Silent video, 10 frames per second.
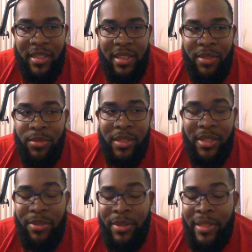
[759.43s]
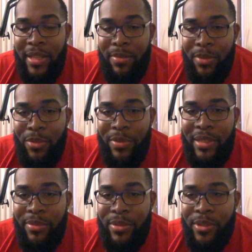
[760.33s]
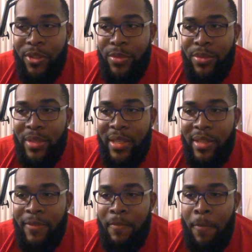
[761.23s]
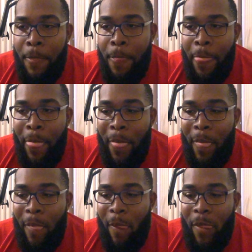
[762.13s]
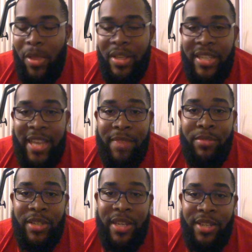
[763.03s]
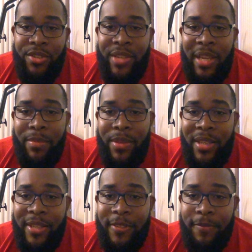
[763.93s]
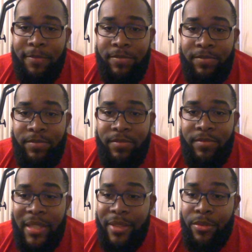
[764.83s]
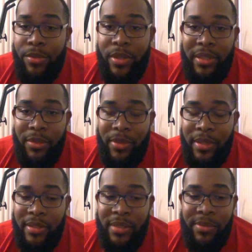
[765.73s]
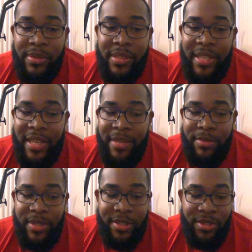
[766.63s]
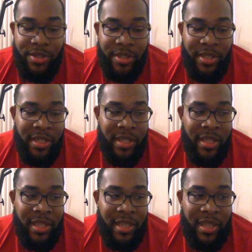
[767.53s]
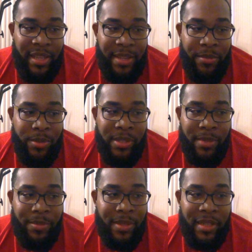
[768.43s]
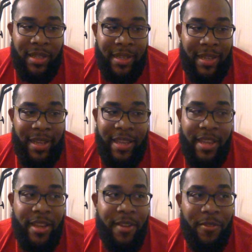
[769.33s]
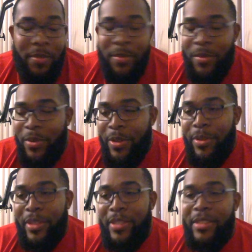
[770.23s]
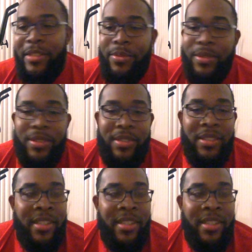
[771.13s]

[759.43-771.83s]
it was literally in that moment, it was almost like a game changer type of thing. It really was. It was a game changer. It was something that, like, I can't remember what it was. It was